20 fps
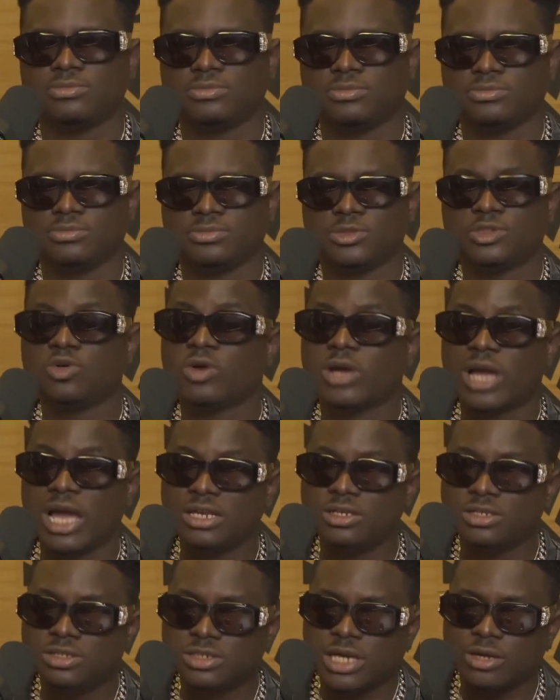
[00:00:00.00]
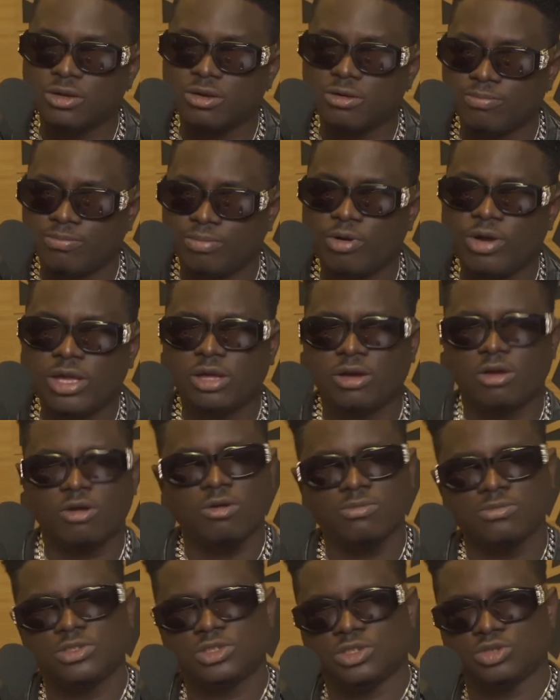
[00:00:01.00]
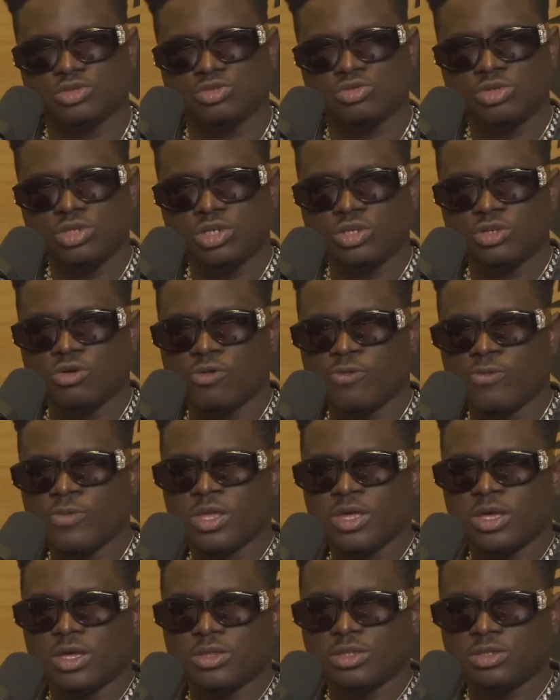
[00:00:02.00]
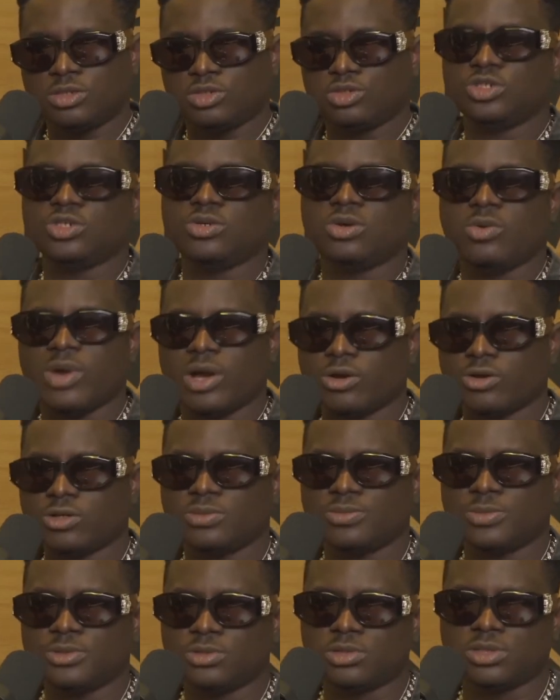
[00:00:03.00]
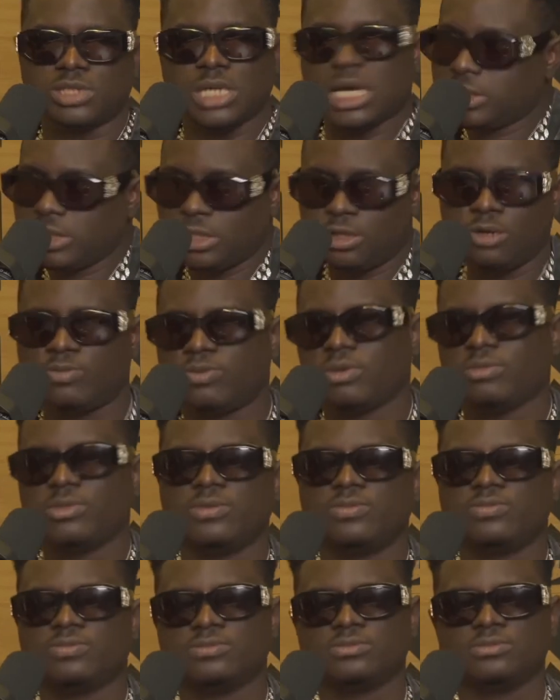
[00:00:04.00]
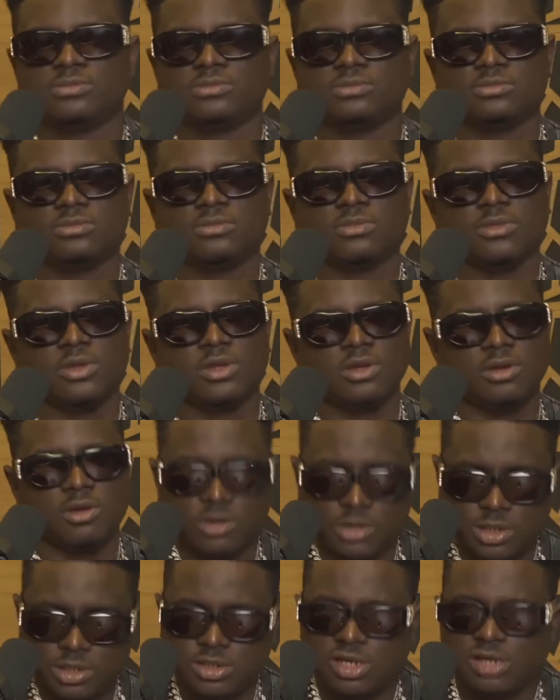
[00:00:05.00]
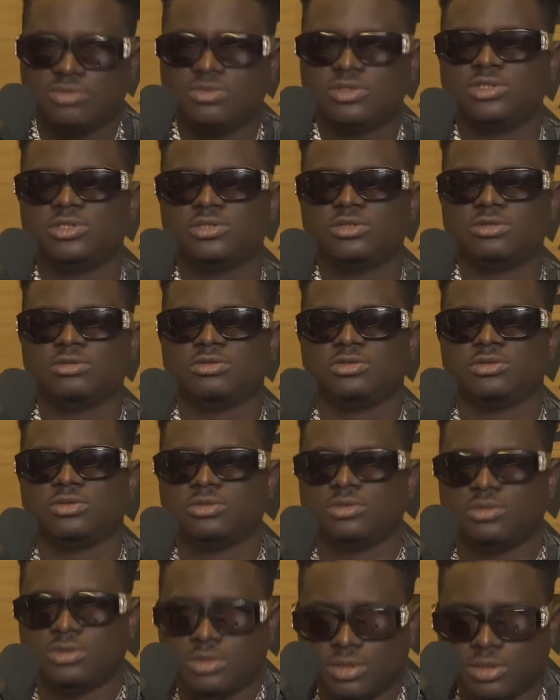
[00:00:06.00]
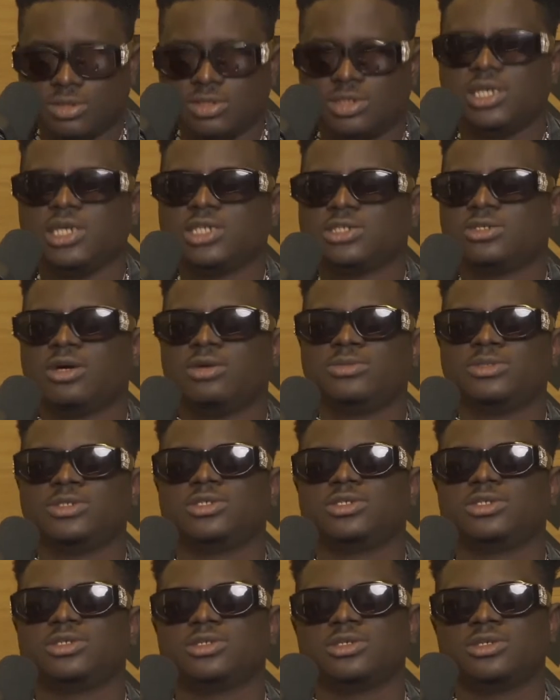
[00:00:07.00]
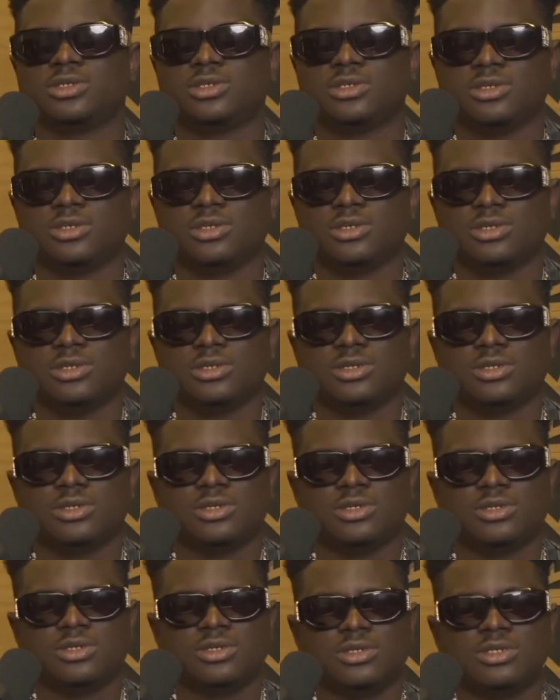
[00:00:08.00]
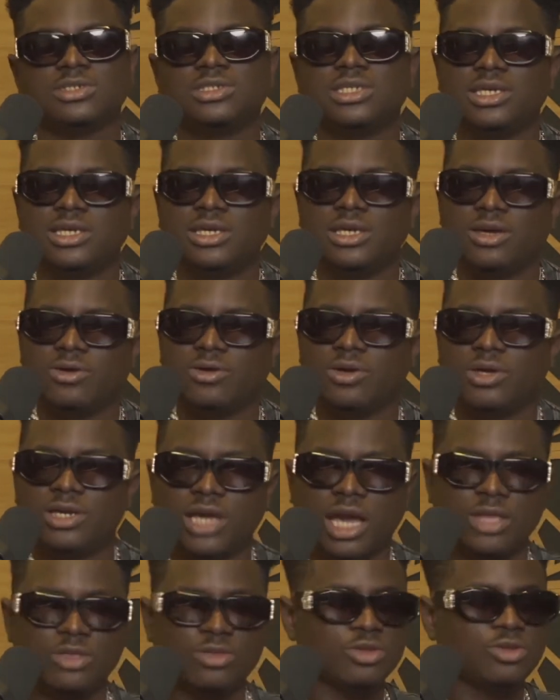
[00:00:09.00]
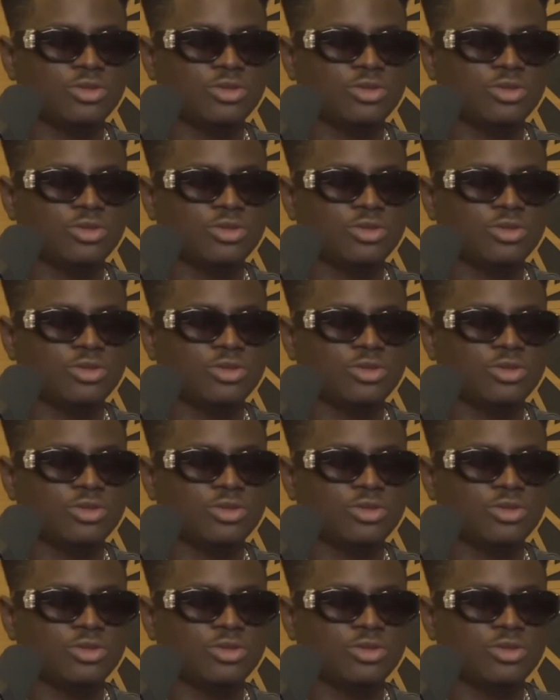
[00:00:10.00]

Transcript: So can your boy come to the studio where we are going to be shooting? I said, no problem. On the day of the show, they saw me. They say, did you